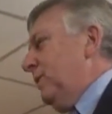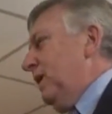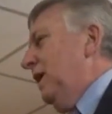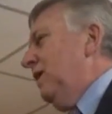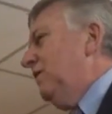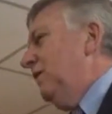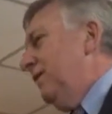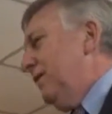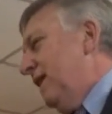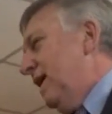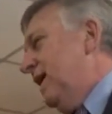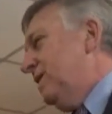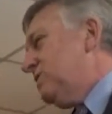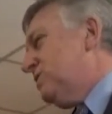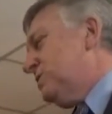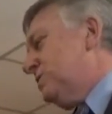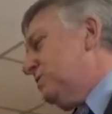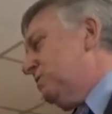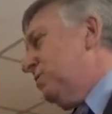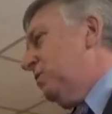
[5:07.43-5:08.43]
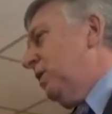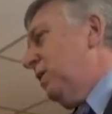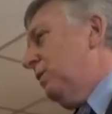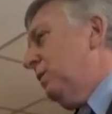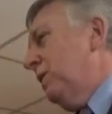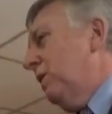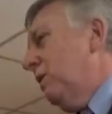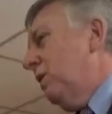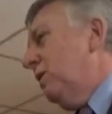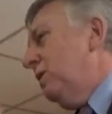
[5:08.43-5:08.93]
and that's where
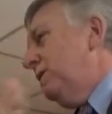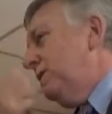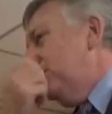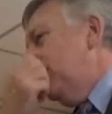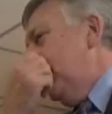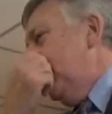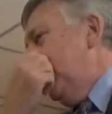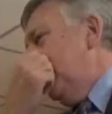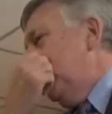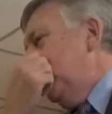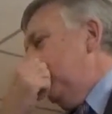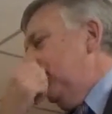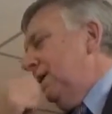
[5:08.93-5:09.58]
we are today.